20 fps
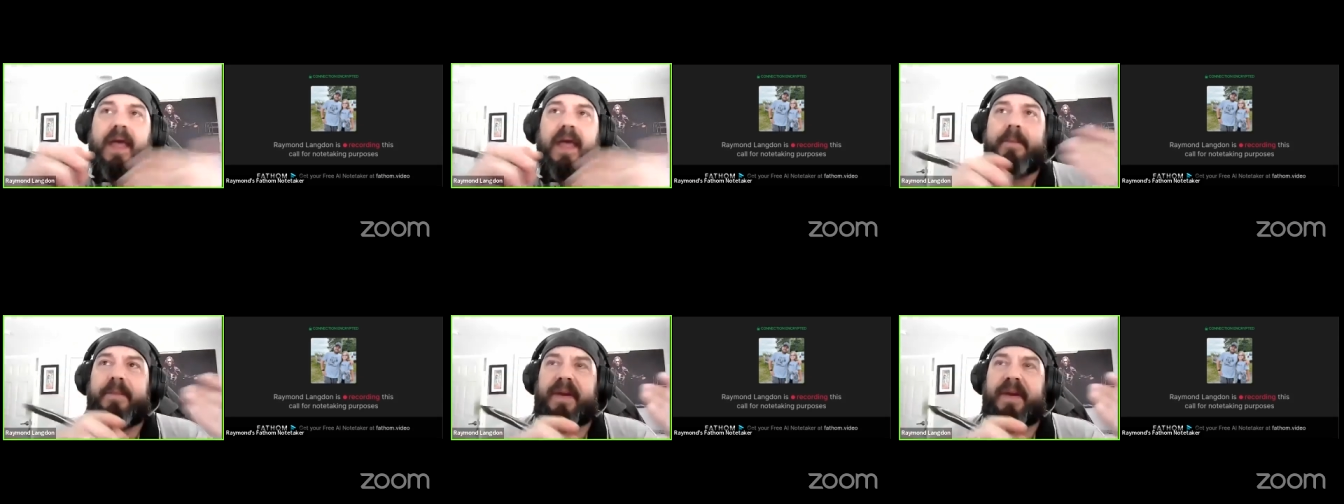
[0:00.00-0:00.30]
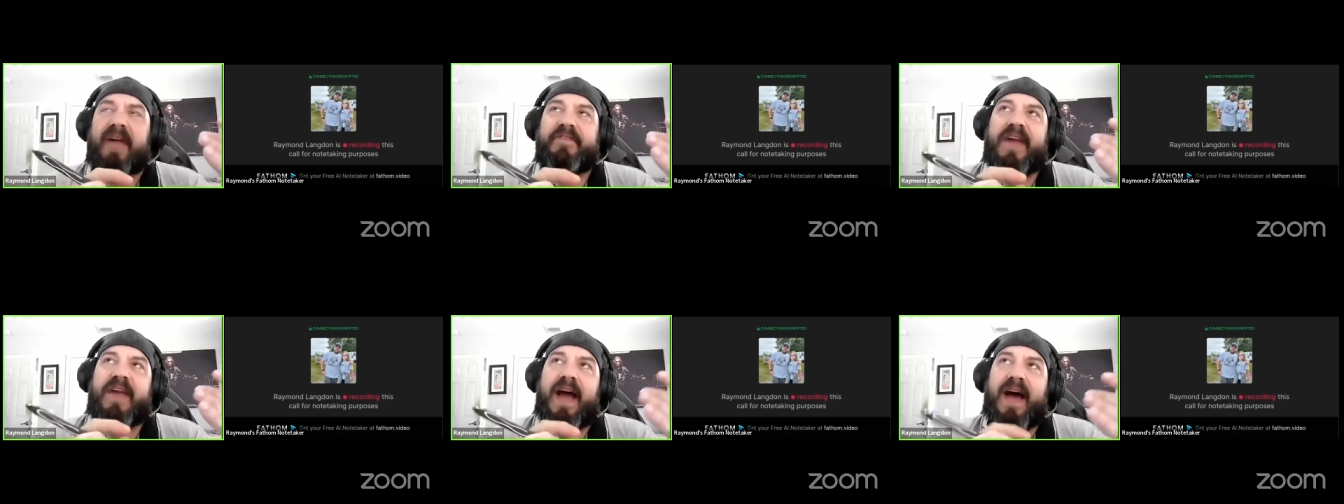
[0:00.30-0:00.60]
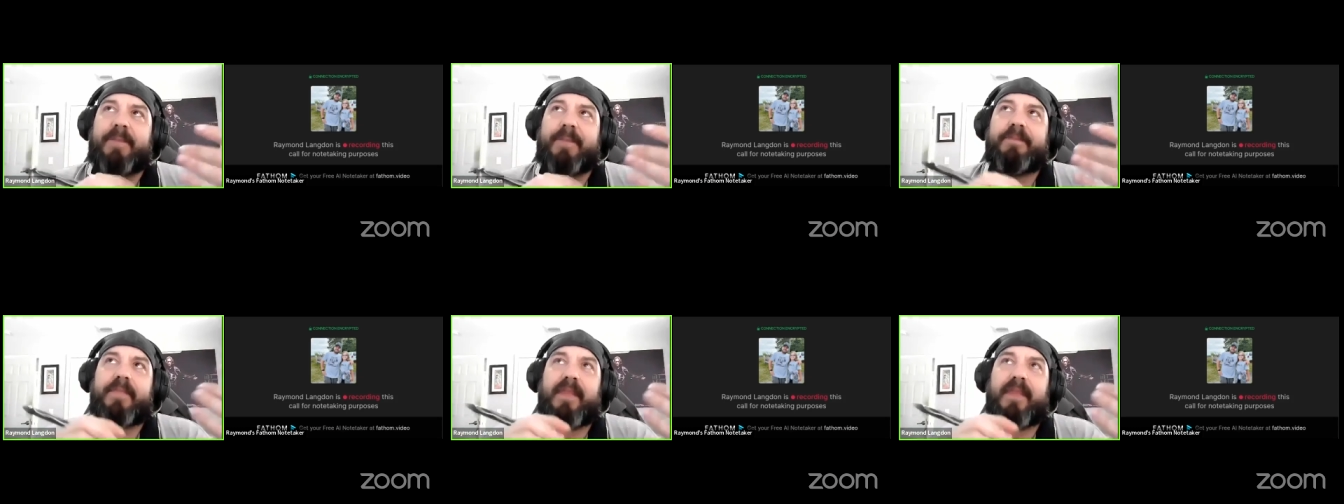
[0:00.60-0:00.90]
but I've
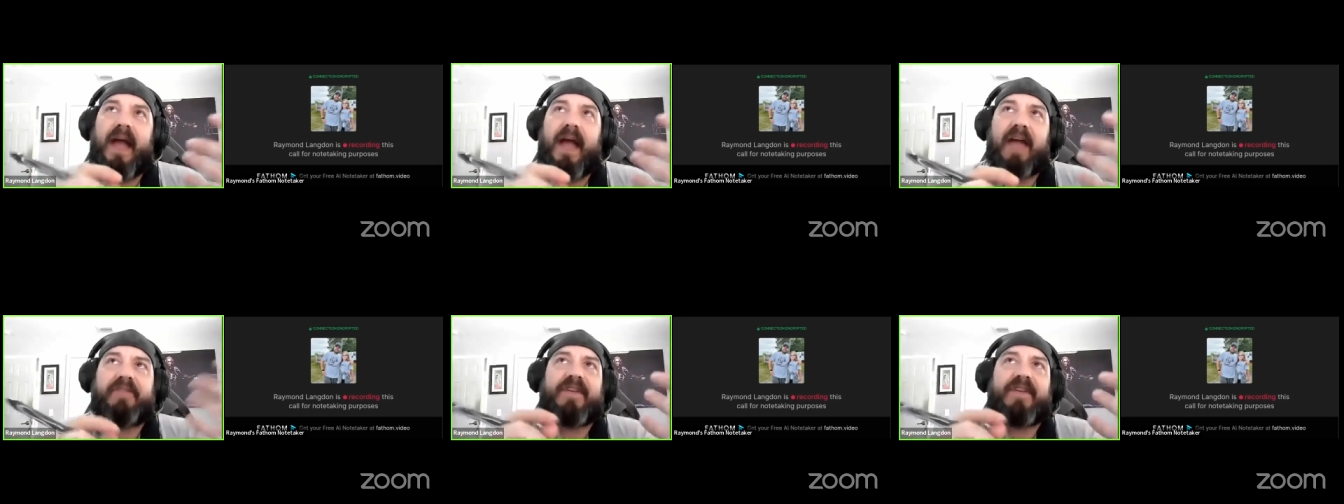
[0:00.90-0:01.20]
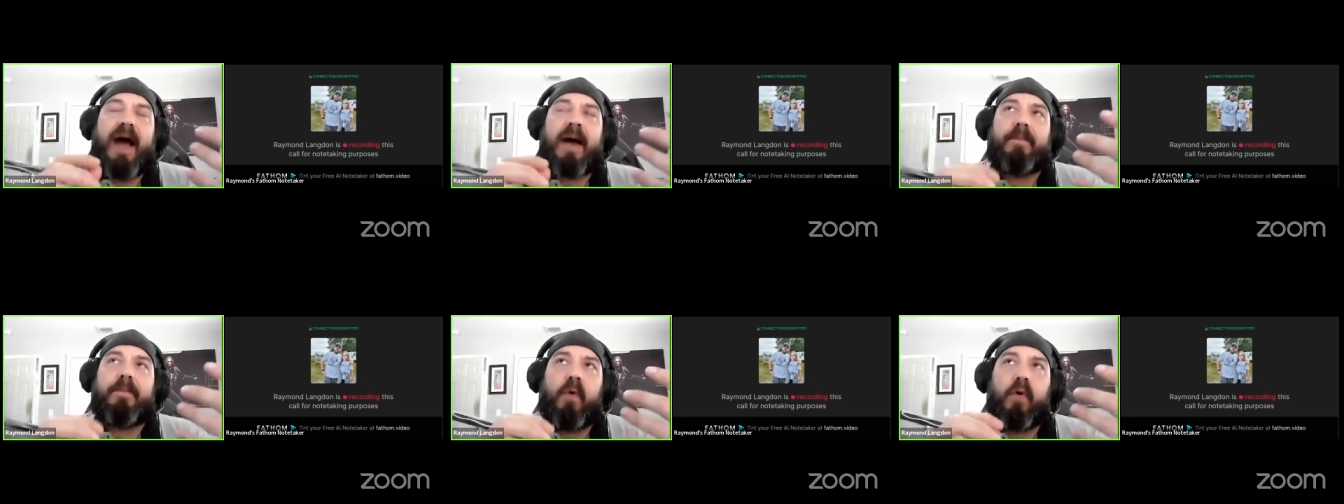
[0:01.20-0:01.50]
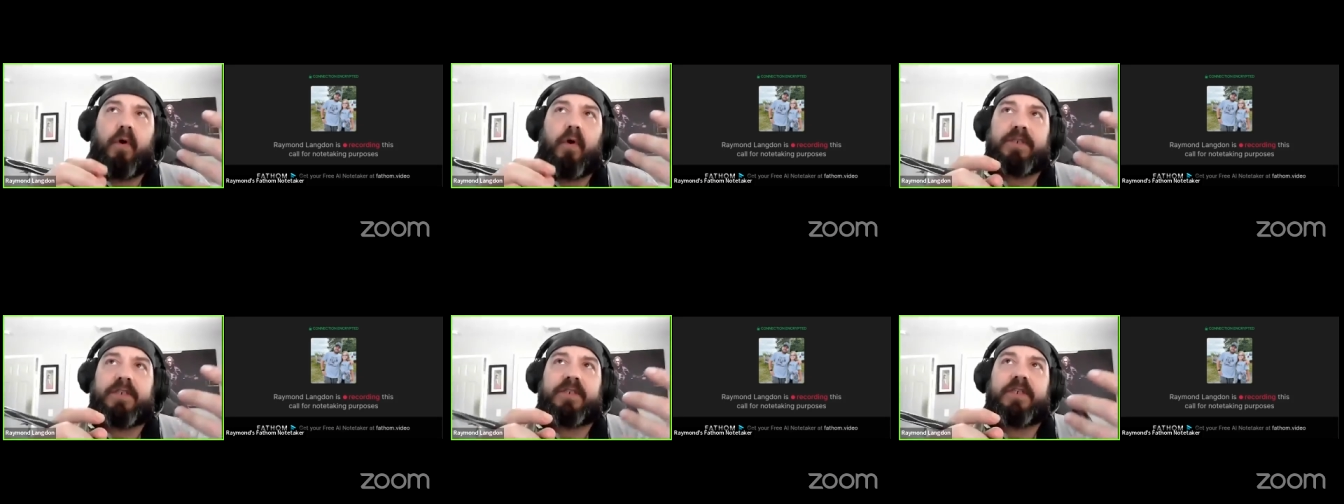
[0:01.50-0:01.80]
got I've got
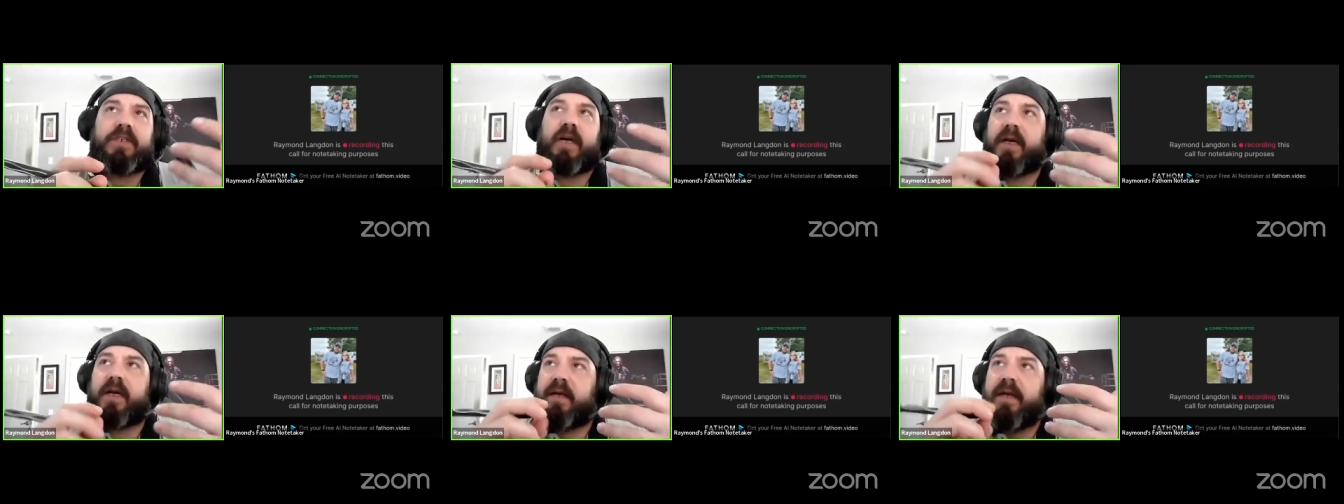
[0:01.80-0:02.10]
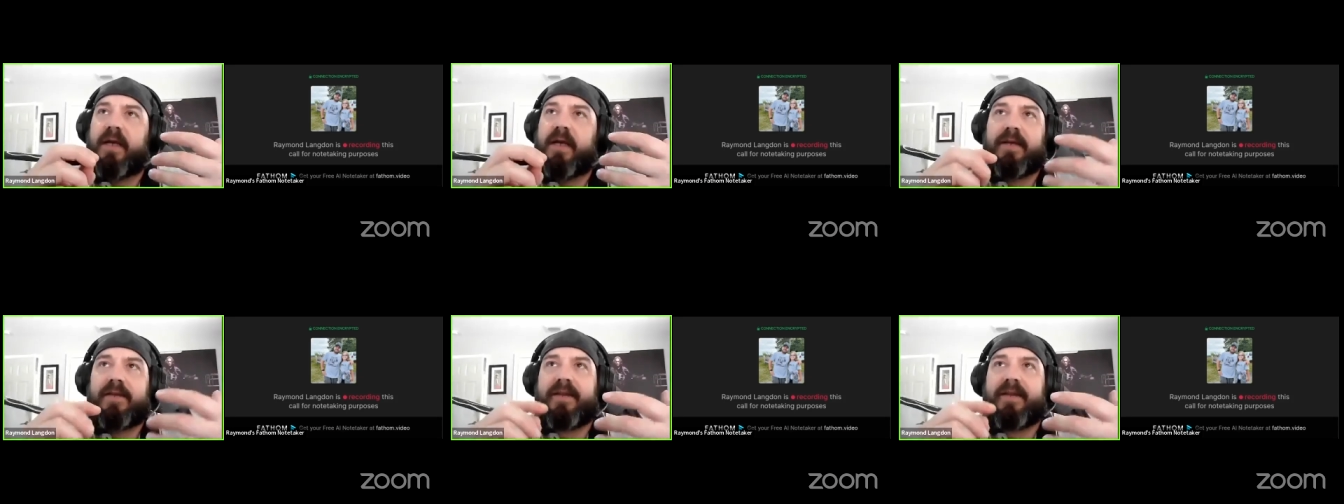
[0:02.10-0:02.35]
more to